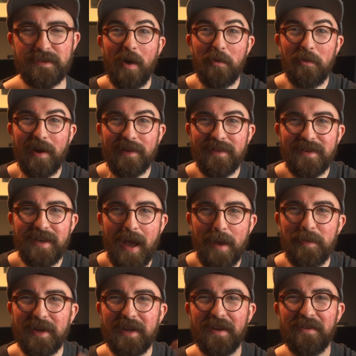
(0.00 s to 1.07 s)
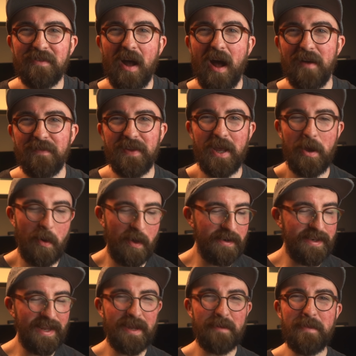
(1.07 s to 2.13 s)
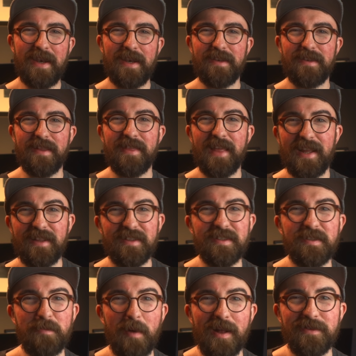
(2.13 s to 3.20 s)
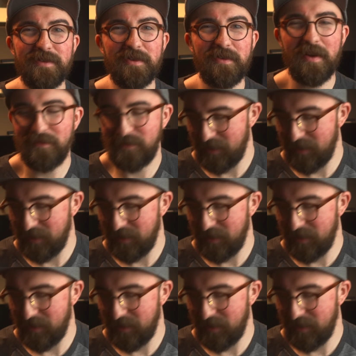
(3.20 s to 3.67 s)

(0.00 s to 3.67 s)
While we're on the topic of coffee, I want to take a minute to thank the sponsor of